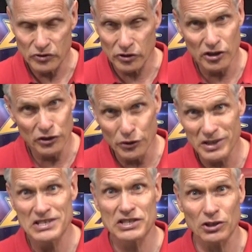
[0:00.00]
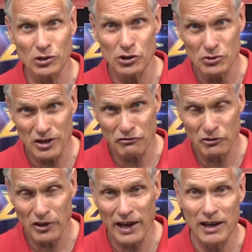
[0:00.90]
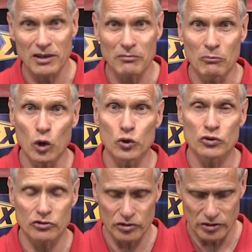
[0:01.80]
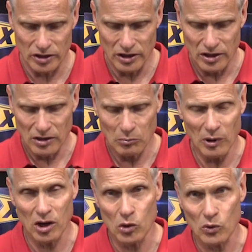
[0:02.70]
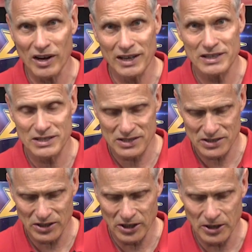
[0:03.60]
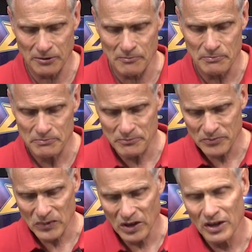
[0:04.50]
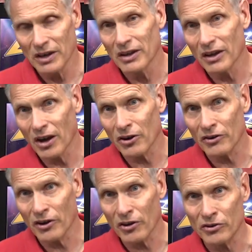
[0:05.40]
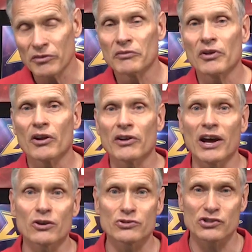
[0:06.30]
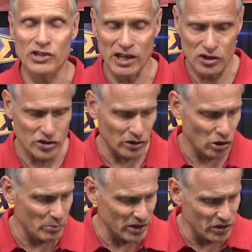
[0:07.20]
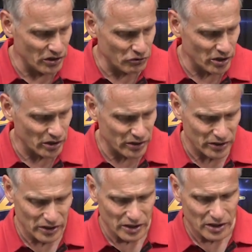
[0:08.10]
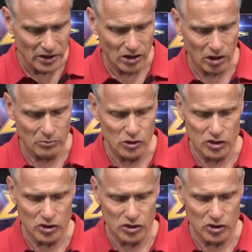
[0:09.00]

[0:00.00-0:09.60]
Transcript: so you can still use it for that. Most model rockets um, are, are, are now staged a little bit different. Um, you